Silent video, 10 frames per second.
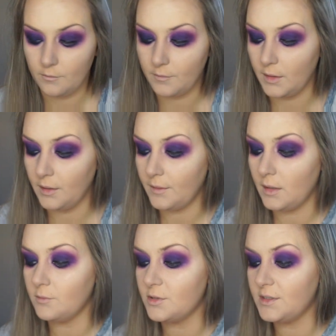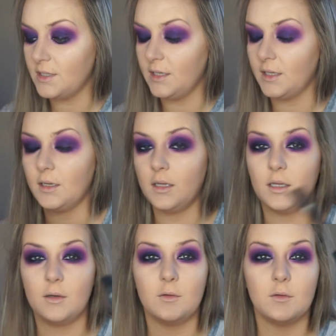Right, then I'm just taking a
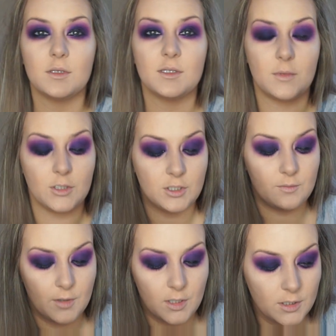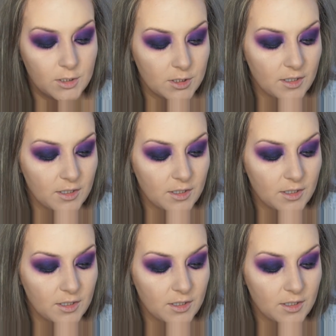little smudging brush.